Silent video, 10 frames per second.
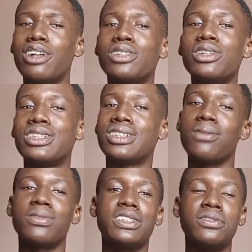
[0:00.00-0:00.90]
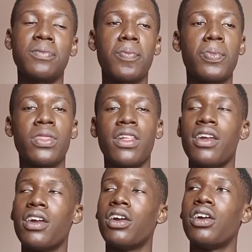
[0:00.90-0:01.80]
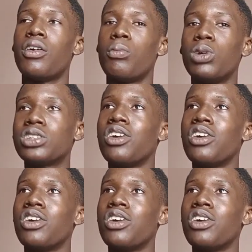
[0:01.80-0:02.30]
also noticed something. Most